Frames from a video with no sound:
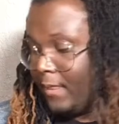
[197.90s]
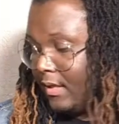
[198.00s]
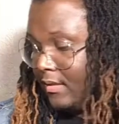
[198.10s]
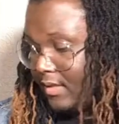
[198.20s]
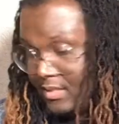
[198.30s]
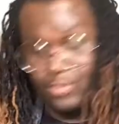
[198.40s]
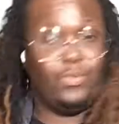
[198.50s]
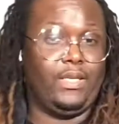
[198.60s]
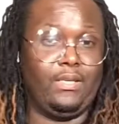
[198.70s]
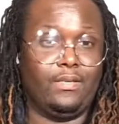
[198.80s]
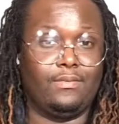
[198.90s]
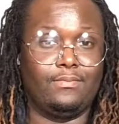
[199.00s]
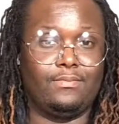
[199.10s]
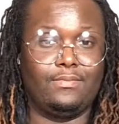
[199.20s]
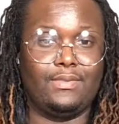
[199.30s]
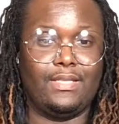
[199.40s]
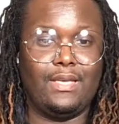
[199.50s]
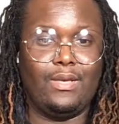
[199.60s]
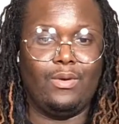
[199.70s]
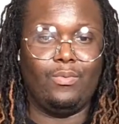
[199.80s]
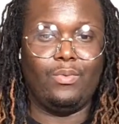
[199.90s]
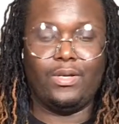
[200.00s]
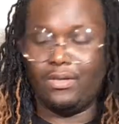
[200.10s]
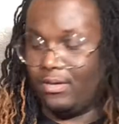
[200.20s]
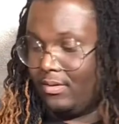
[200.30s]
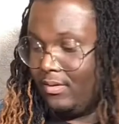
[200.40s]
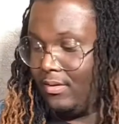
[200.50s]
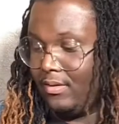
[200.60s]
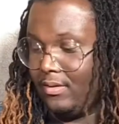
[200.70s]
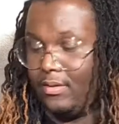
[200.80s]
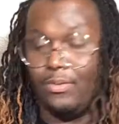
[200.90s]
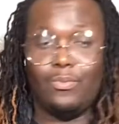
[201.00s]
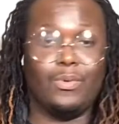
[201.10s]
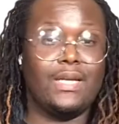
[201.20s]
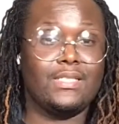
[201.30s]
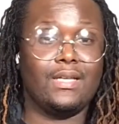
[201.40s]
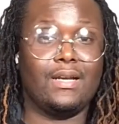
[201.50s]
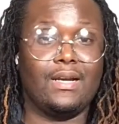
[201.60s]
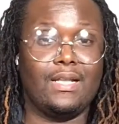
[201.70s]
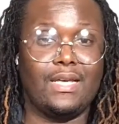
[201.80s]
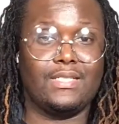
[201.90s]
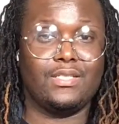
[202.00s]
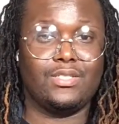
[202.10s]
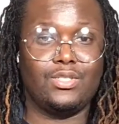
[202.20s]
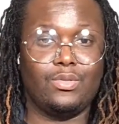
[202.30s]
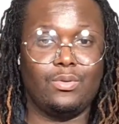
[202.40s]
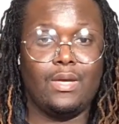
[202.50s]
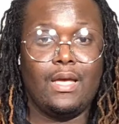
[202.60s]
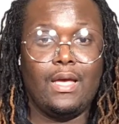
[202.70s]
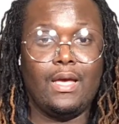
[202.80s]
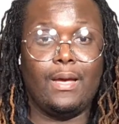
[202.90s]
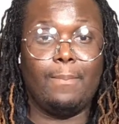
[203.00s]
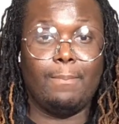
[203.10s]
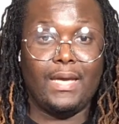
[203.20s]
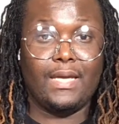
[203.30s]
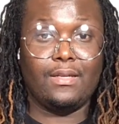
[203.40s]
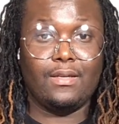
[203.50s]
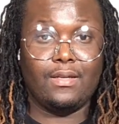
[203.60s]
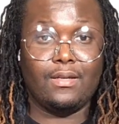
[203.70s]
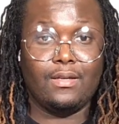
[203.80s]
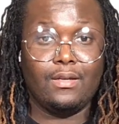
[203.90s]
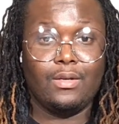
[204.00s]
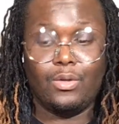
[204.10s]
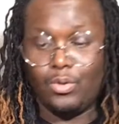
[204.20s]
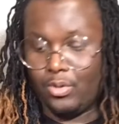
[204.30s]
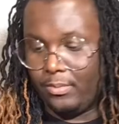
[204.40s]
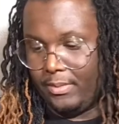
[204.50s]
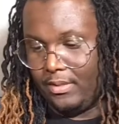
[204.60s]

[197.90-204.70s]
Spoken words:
this week, we are raising our glasses to Amanda Gorman.